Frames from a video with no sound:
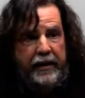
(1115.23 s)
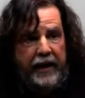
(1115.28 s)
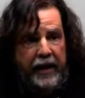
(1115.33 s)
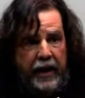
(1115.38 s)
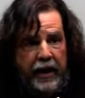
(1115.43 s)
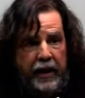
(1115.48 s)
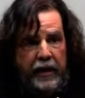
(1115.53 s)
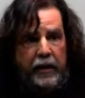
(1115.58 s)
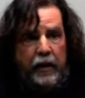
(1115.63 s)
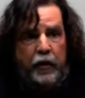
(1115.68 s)

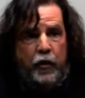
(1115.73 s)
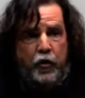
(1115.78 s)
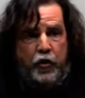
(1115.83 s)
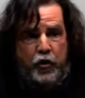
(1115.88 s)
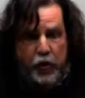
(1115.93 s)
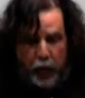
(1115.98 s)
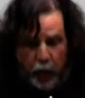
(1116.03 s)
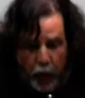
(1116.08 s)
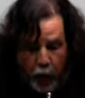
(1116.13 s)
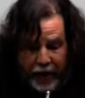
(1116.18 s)
then
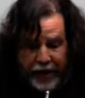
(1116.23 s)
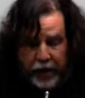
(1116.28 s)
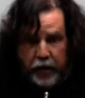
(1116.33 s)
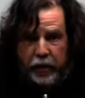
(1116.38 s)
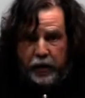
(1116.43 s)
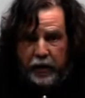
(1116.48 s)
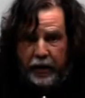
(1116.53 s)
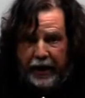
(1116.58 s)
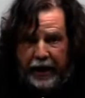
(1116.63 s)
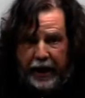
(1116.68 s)
you're
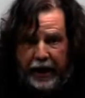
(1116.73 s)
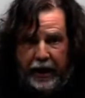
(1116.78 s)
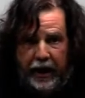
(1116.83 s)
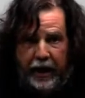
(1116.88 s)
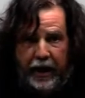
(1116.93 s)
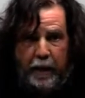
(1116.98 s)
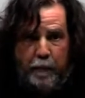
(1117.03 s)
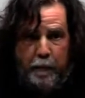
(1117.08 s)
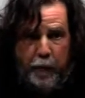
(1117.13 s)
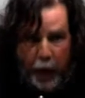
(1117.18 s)
going to
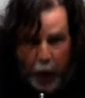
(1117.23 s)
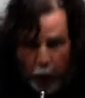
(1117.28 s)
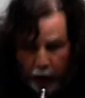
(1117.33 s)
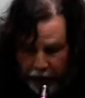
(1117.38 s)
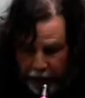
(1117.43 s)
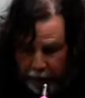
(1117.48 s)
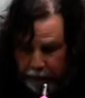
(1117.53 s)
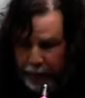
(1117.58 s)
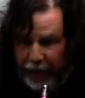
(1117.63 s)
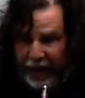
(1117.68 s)
get a
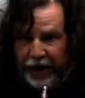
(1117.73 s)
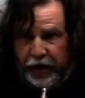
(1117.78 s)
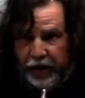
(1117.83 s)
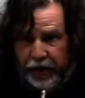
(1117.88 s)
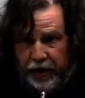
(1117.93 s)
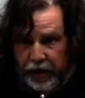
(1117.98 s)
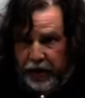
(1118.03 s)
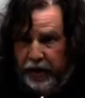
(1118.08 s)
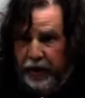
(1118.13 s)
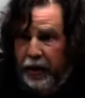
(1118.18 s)
broader
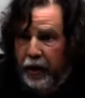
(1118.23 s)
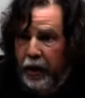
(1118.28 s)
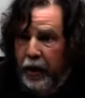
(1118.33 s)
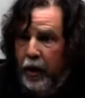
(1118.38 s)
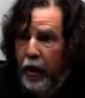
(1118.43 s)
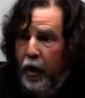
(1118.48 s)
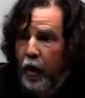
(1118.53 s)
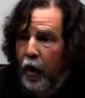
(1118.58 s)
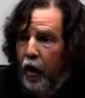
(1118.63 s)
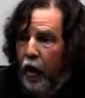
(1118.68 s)

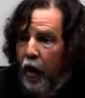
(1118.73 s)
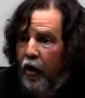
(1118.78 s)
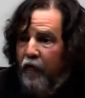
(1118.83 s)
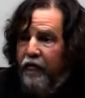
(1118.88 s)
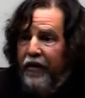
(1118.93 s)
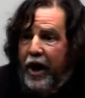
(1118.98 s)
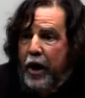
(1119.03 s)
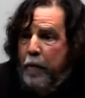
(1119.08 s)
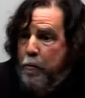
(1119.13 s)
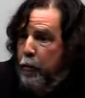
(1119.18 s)
picture
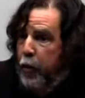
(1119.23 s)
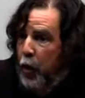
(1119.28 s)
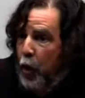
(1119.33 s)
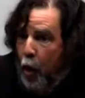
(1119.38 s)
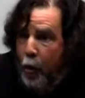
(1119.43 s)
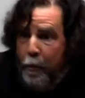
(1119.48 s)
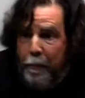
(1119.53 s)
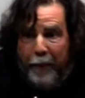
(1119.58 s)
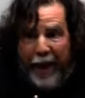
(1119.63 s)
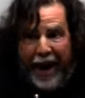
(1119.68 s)
of a
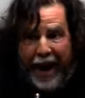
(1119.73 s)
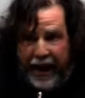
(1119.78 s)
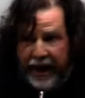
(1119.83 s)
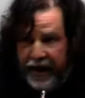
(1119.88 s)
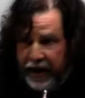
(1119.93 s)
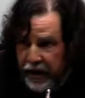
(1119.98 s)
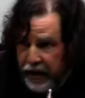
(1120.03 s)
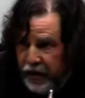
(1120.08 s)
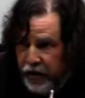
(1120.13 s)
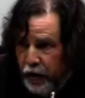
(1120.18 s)
broad
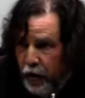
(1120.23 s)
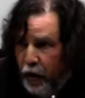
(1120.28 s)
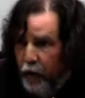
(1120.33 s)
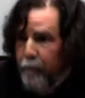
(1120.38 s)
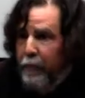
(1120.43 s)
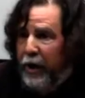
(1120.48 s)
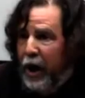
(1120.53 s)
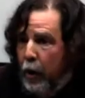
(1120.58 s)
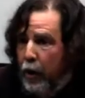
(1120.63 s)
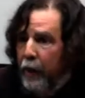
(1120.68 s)
package
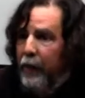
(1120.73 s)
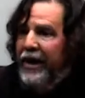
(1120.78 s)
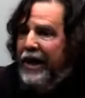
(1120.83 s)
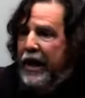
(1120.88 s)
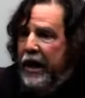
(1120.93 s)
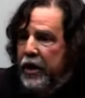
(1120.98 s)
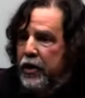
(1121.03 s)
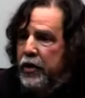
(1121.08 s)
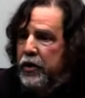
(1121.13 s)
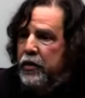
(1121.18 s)
of power
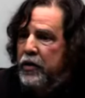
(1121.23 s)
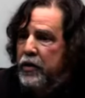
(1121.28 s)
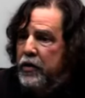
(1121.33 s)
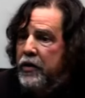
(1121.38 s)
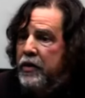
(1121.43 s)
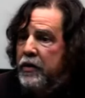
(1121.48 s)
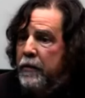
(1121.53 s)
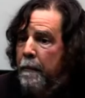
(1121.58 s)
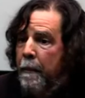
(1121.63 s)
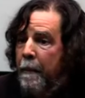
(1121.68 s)

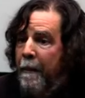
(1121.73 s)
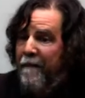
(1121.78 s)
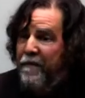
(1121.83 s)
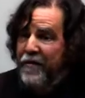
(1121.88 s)
relations